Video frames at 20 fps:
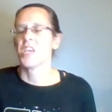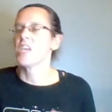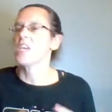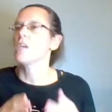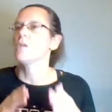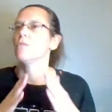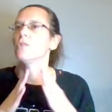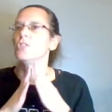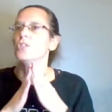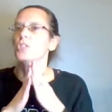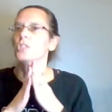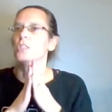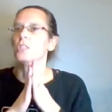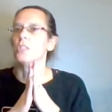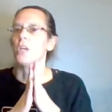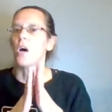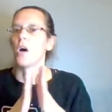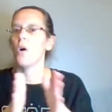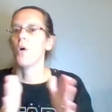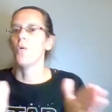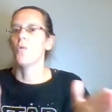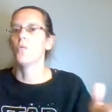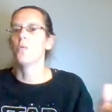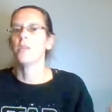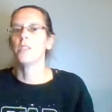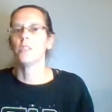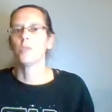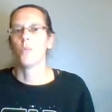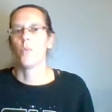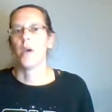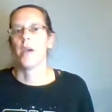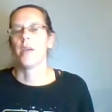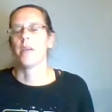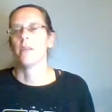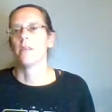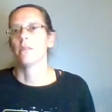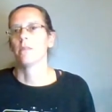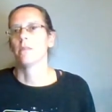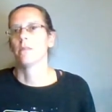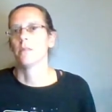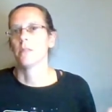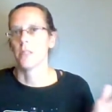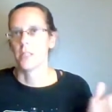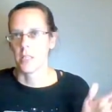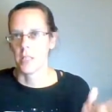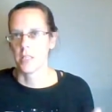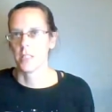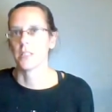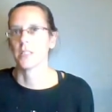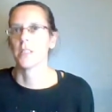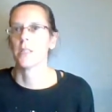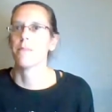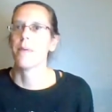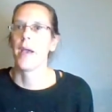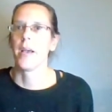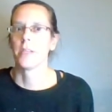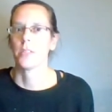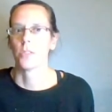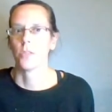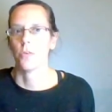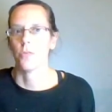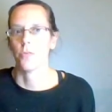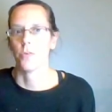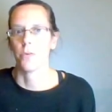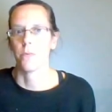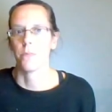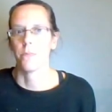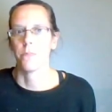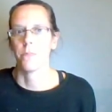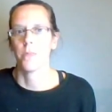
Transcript: He was just on his way to get to the Passover.